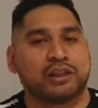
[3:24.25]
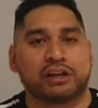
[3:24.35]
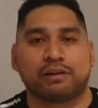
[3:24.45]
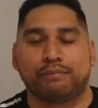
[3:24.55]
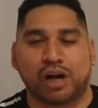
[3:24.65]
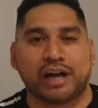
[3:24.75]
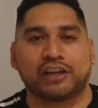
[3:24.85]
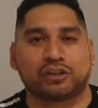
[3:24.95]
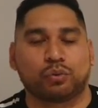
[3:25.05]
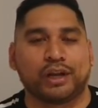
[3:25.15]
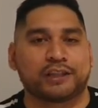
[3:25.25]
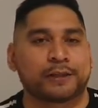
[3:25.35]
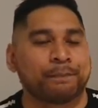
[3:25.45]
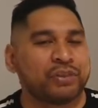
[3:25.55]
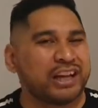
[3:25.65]
There are minor
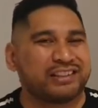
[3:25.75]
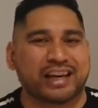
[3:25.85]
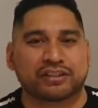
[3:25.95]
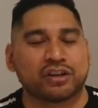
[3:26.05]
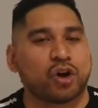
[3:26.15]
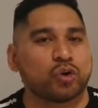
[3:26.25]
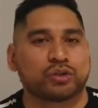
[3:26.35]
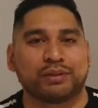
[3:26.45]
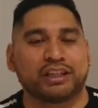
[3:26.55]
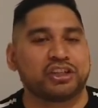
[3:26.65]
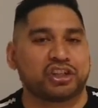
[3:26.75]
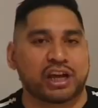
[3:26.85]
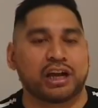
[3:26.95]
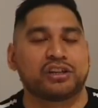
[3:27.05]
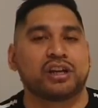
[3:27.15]
tweaks. It doesn't ultimately
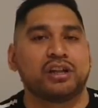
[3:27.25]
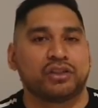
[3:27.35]
change